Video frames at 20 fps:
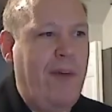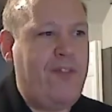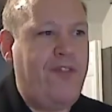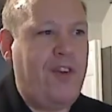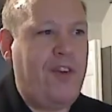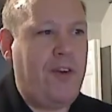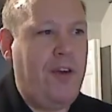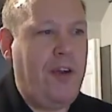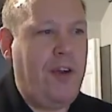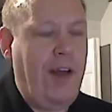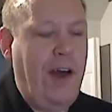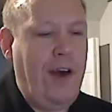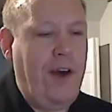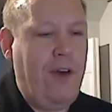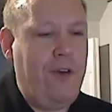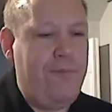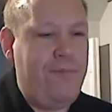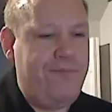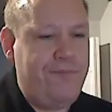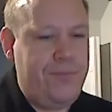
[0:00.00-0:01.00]
to figure out
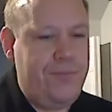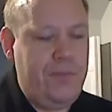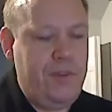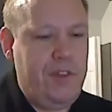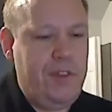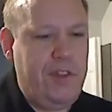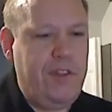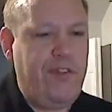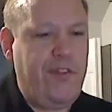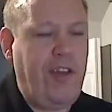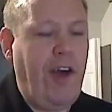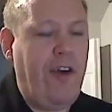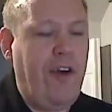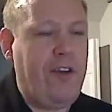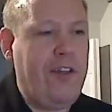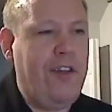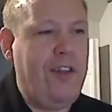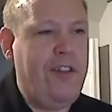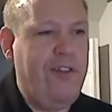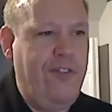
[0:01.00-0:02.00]
how to
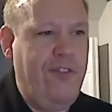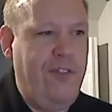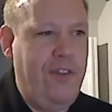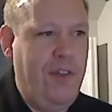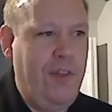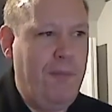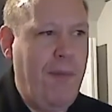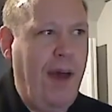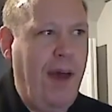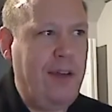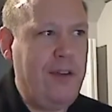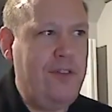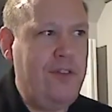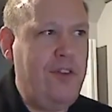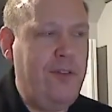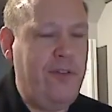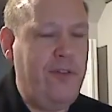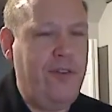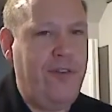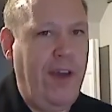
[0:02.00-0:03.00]
calculate the
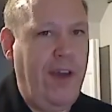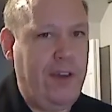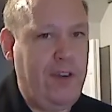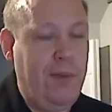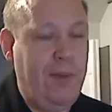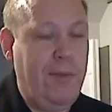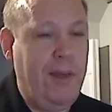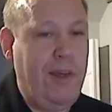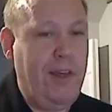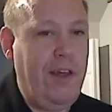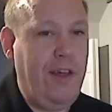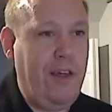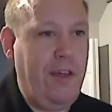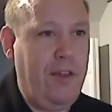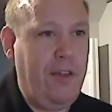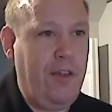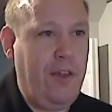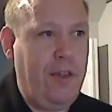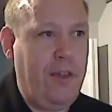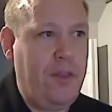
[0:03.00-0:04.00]
magnitude of a vector. I'm making a,
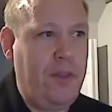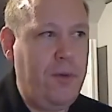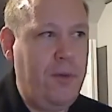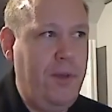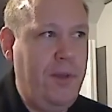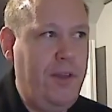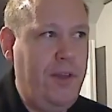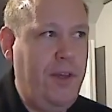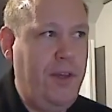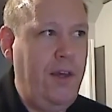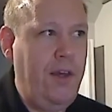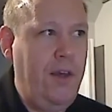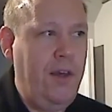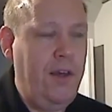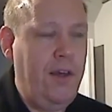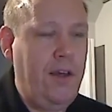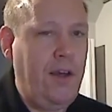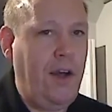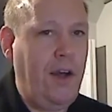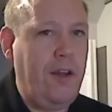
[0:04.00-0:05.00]
a 3D
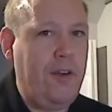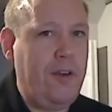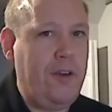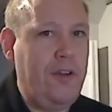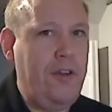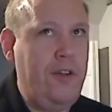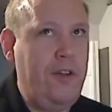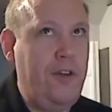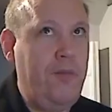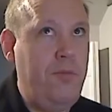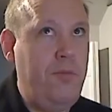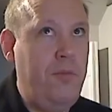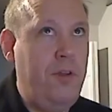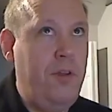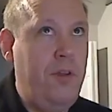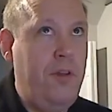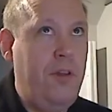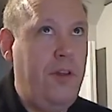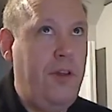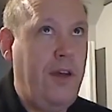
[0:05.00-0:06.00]
color cube.
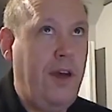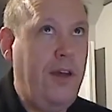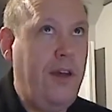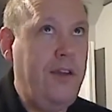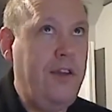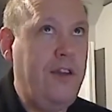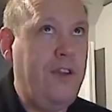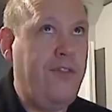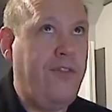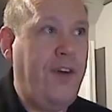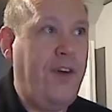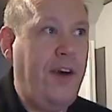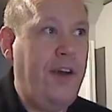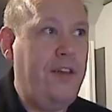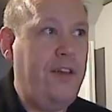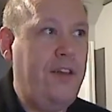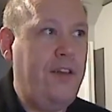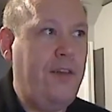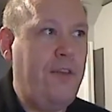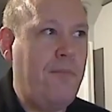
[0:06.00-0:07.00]
I need to
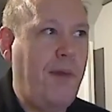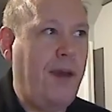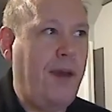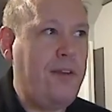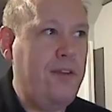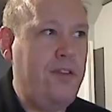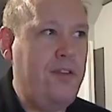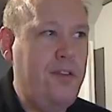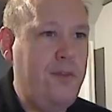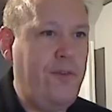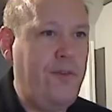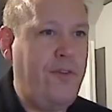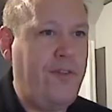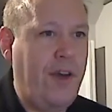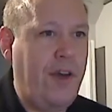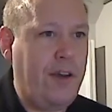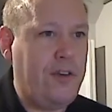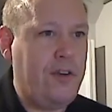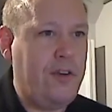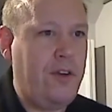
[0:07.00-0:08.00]
find the magnitude of a
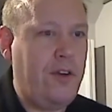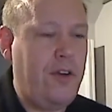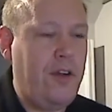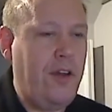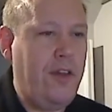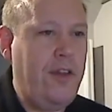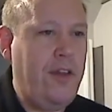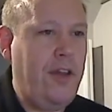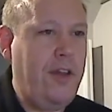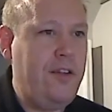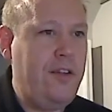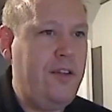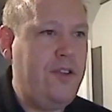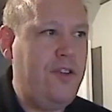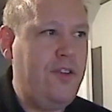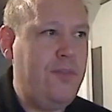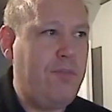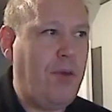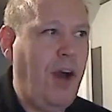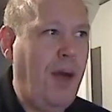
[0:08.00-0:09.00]
vector, and then I need
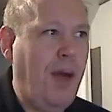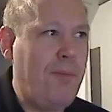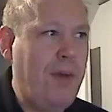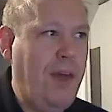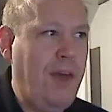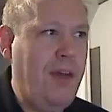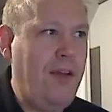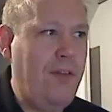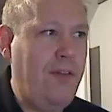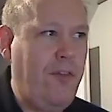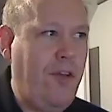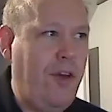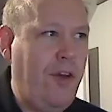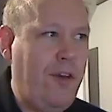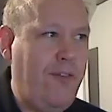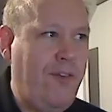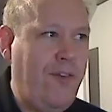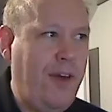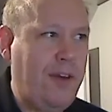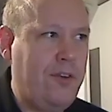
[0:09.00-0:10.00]
to propagate
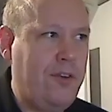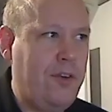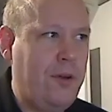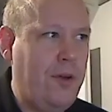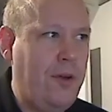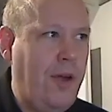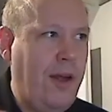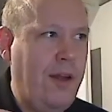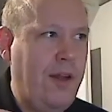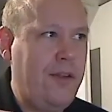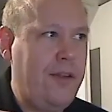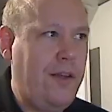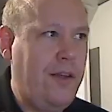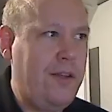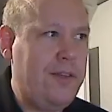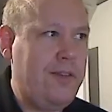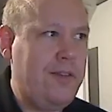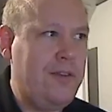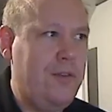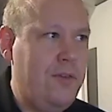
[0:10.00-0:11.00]
along a vector at
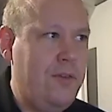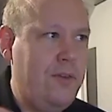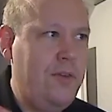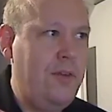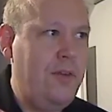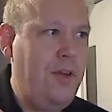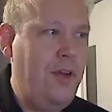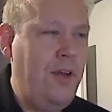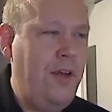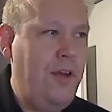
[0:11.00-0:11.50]
a certain